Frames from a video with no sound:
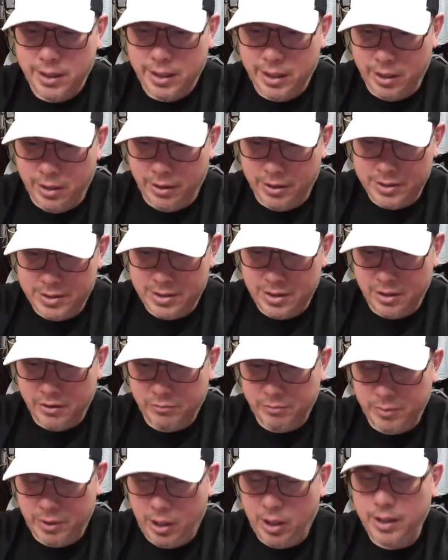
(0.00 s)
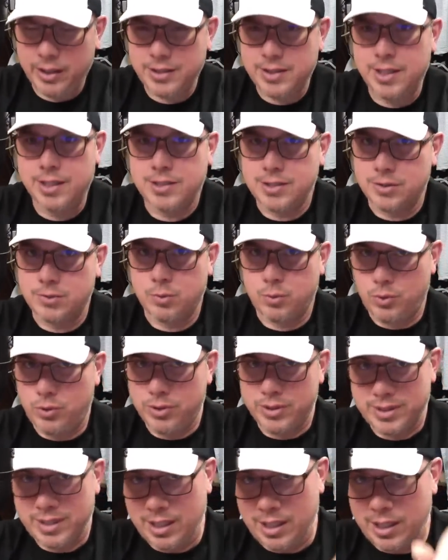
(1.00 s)
and all this stuff. But all it takes is
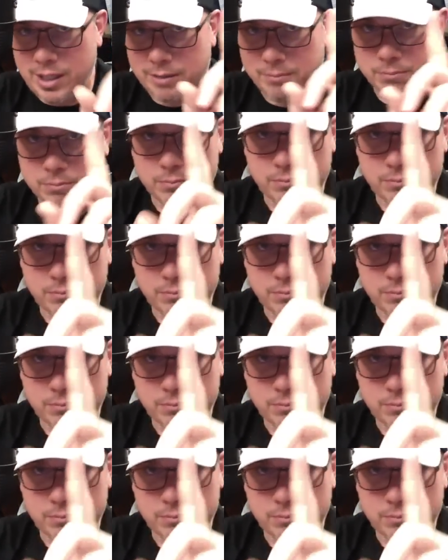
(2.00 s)
one time